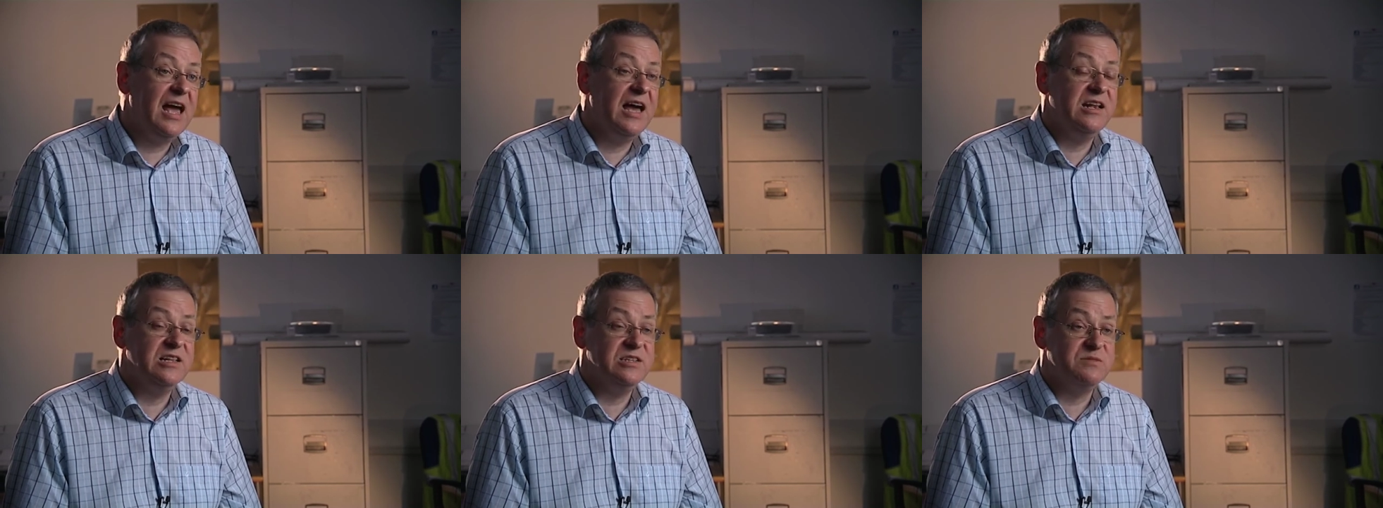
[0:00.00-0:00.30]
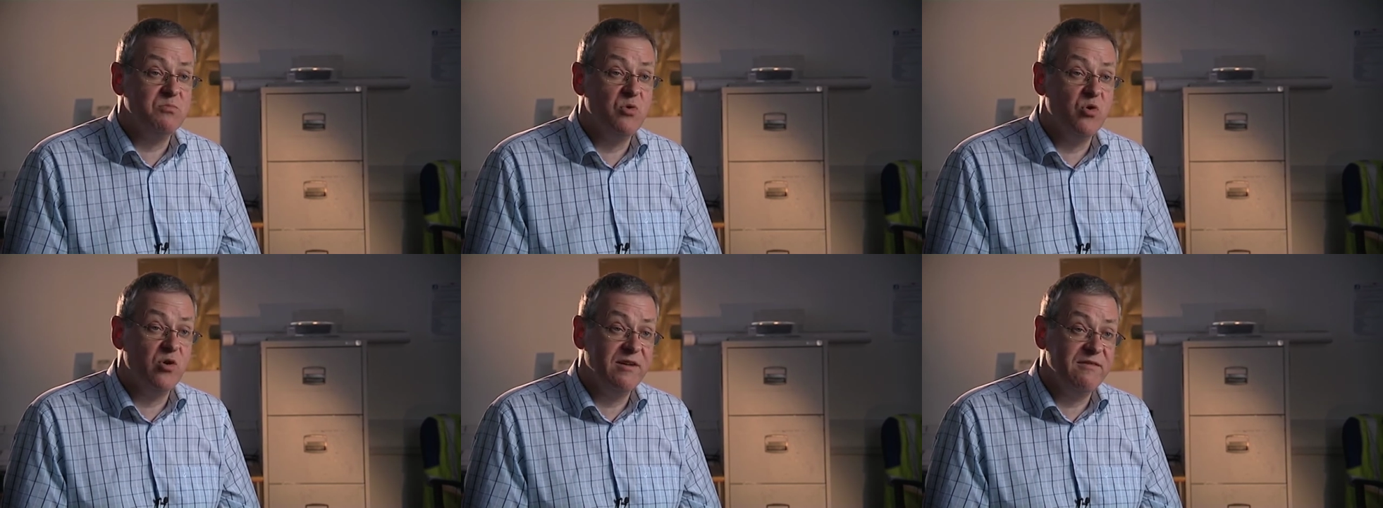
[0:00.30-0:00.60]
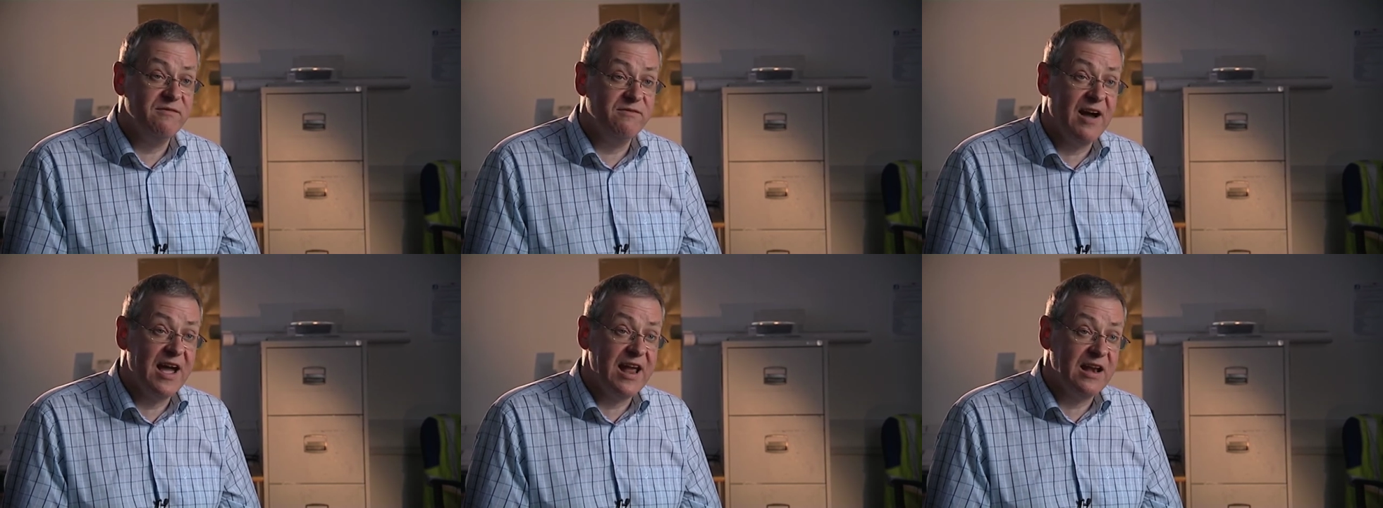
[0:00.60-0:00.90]
and it's more
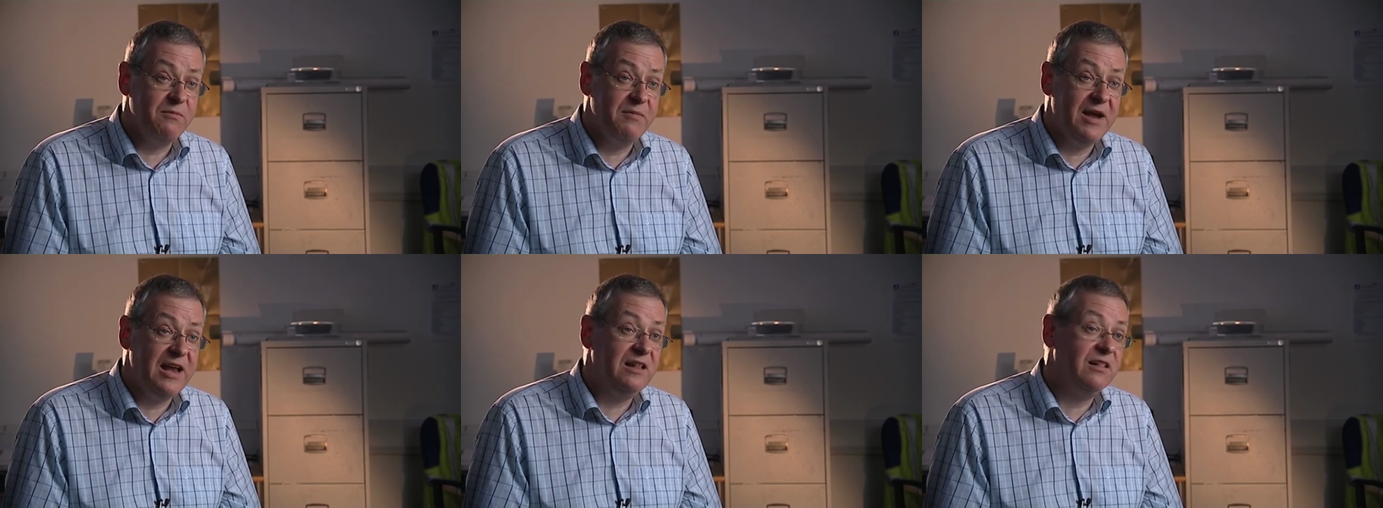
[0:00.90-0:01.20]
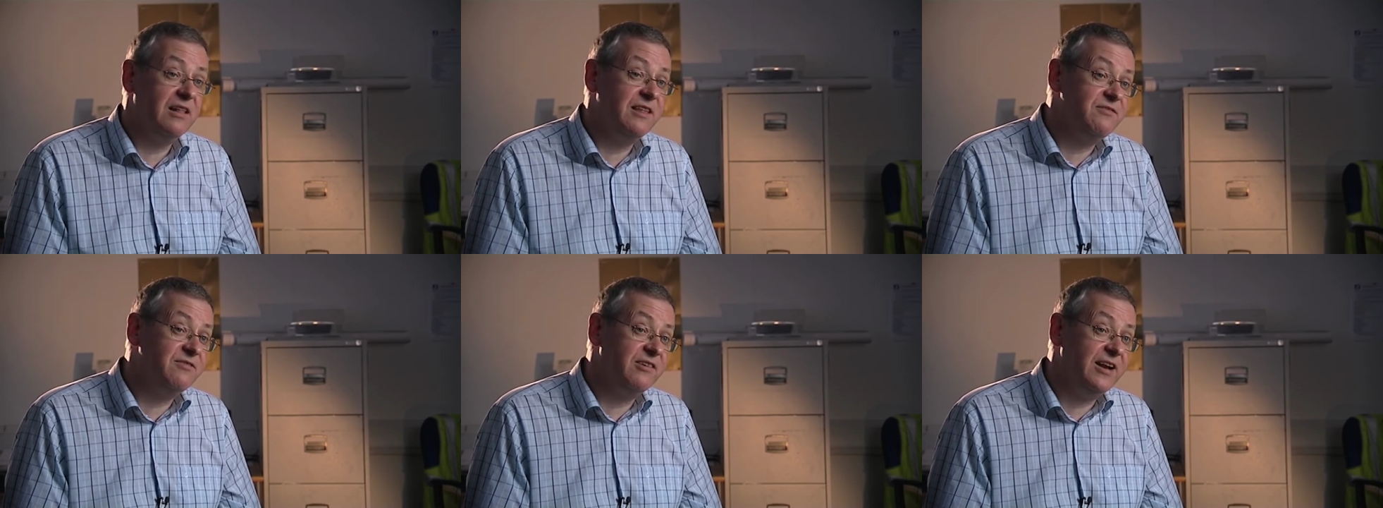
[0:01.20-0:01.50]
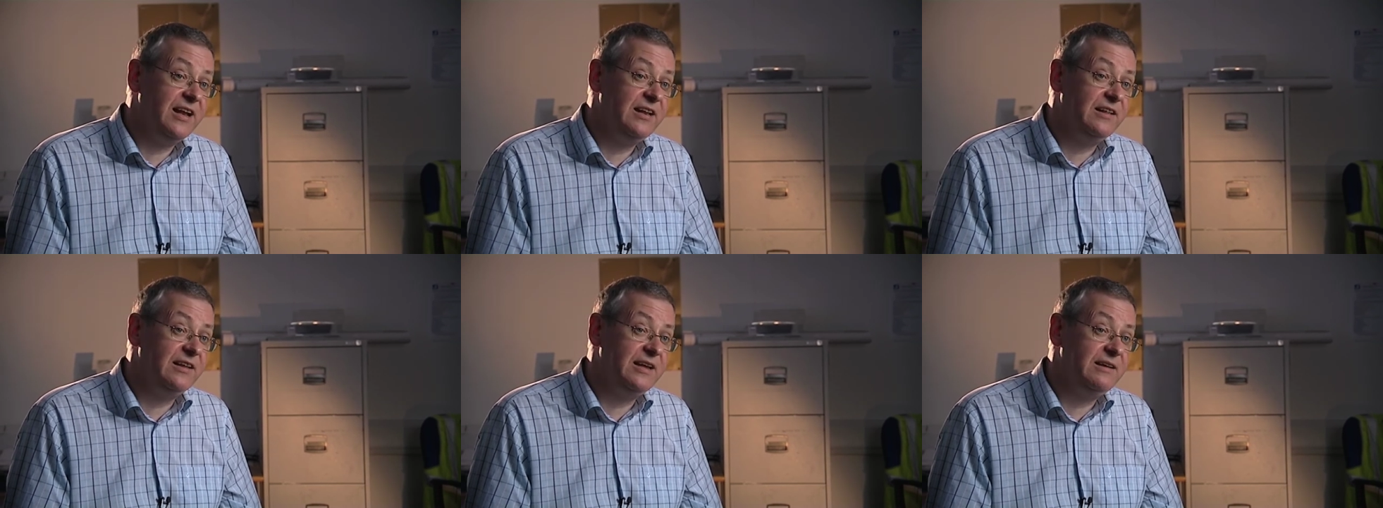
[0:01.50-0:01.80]
environmentally
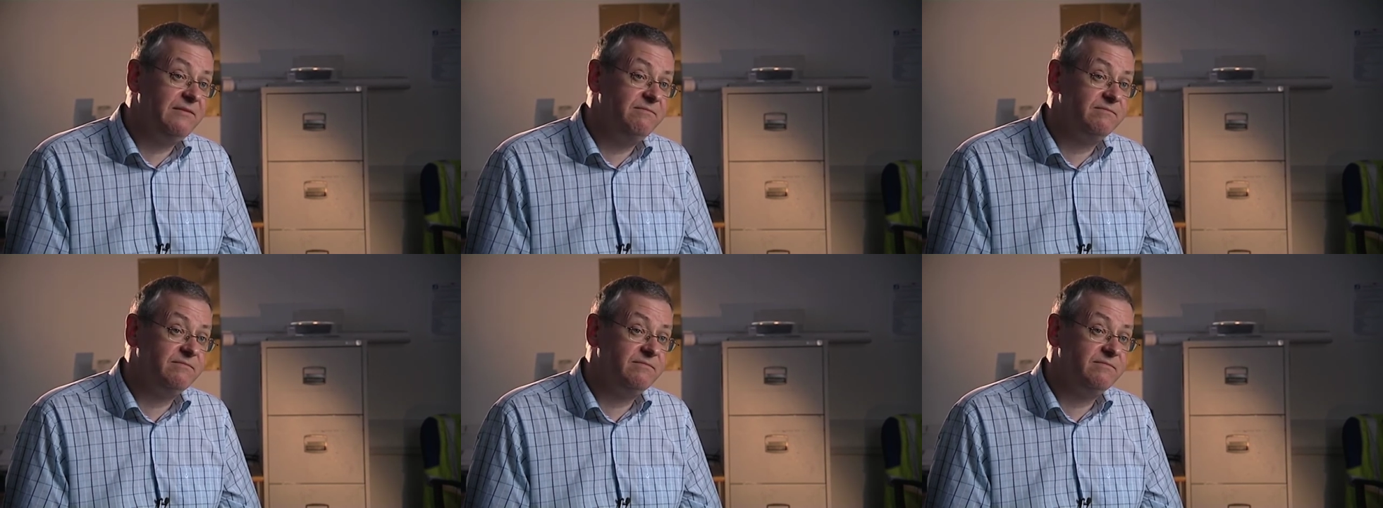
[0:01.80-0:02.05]
friendly.